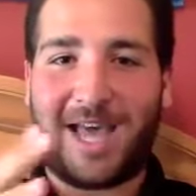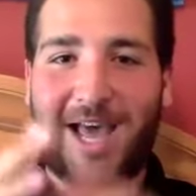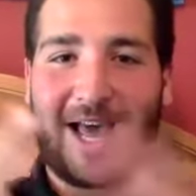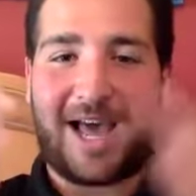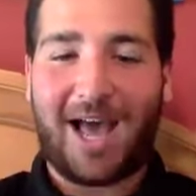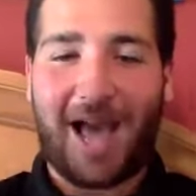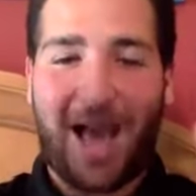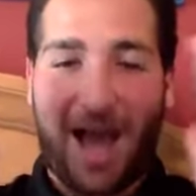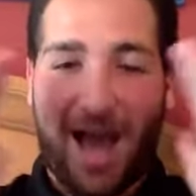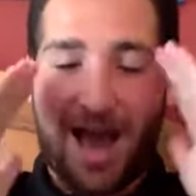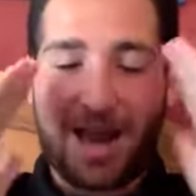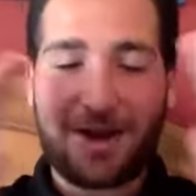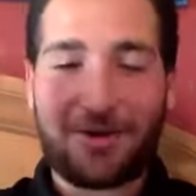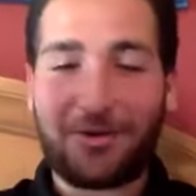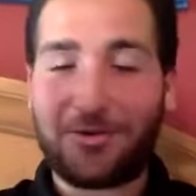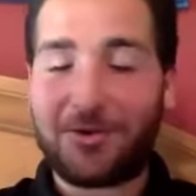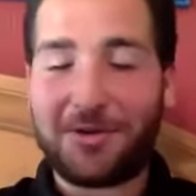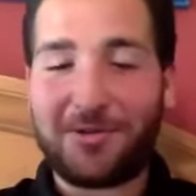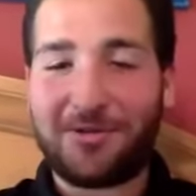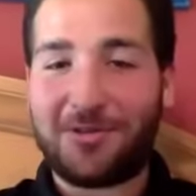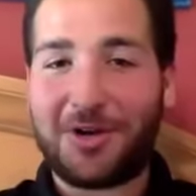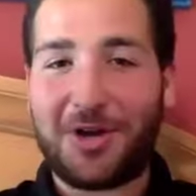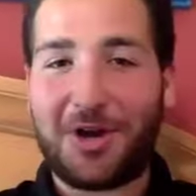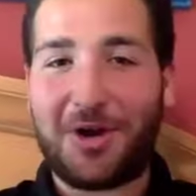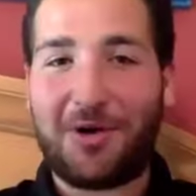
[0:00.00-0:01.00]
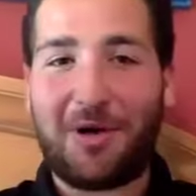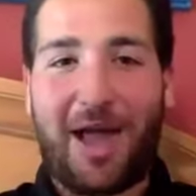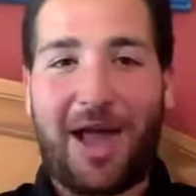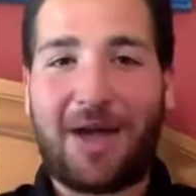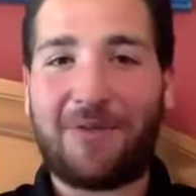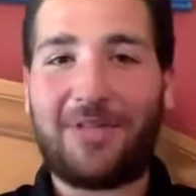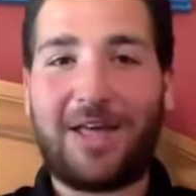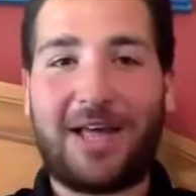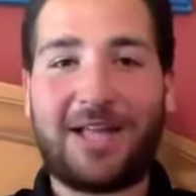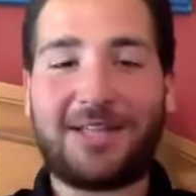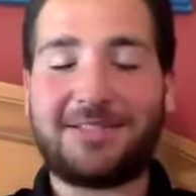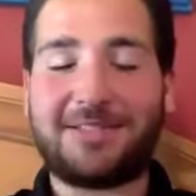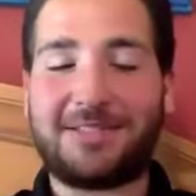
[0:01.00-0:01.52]
I don't even know how
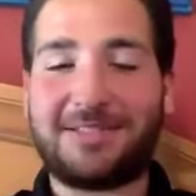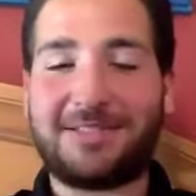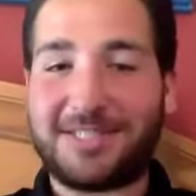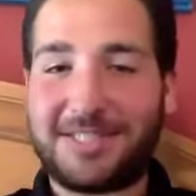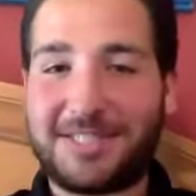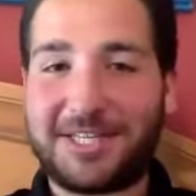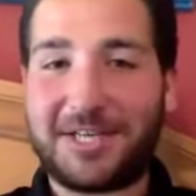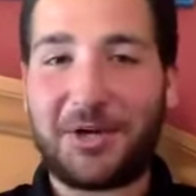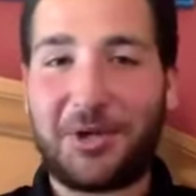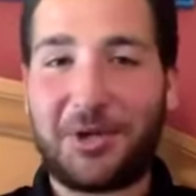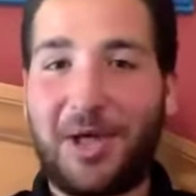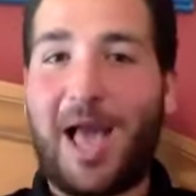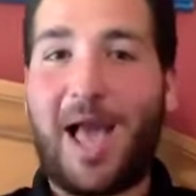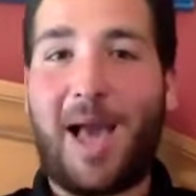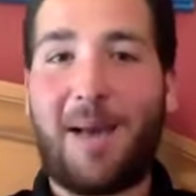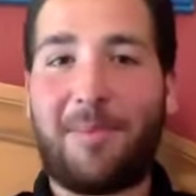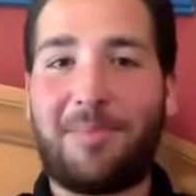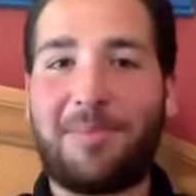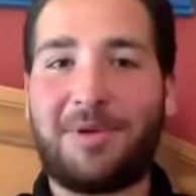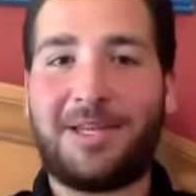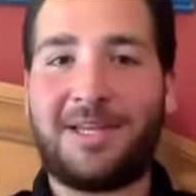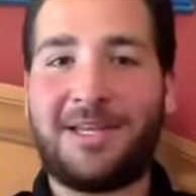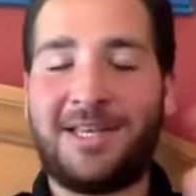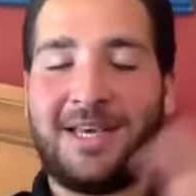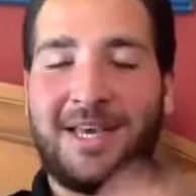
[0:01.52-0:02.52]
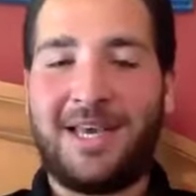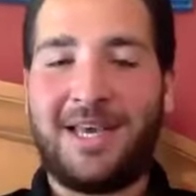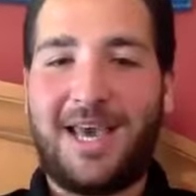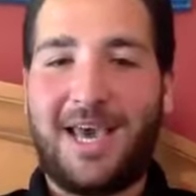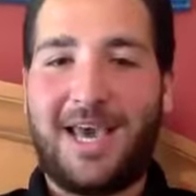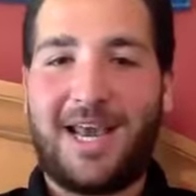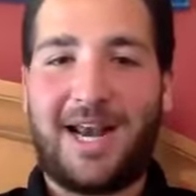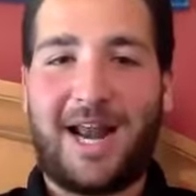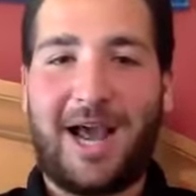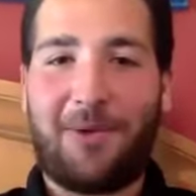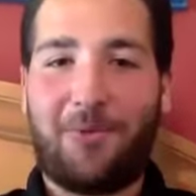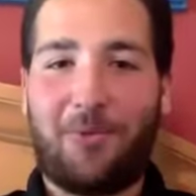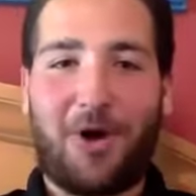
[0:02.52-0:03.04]
that still happened,
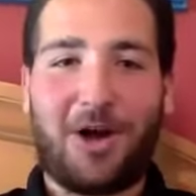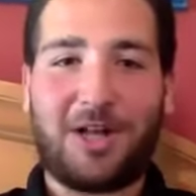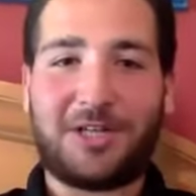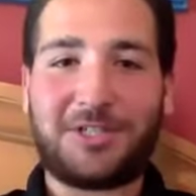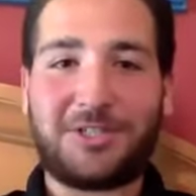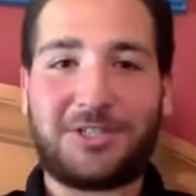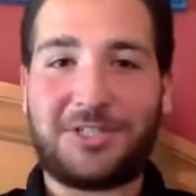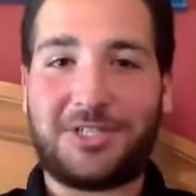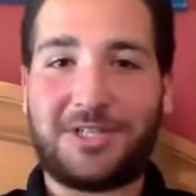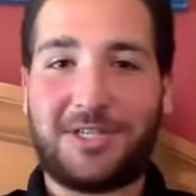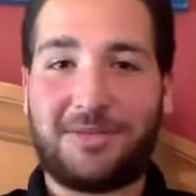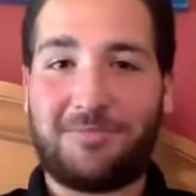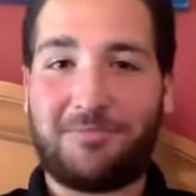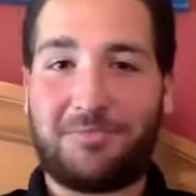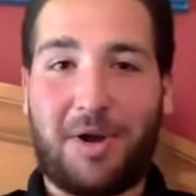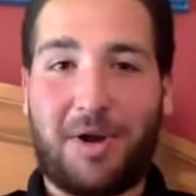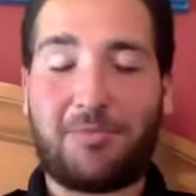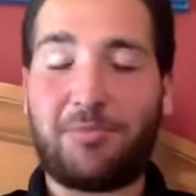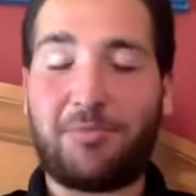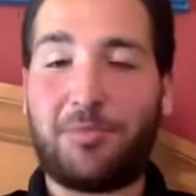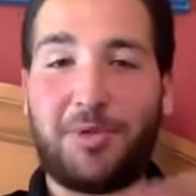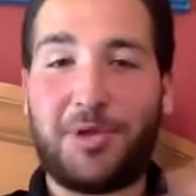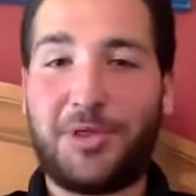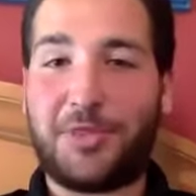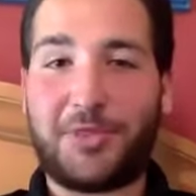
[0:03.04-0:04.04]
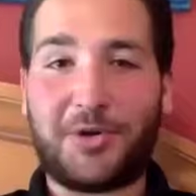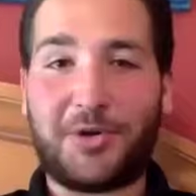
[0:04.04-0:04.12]
and I watched it probably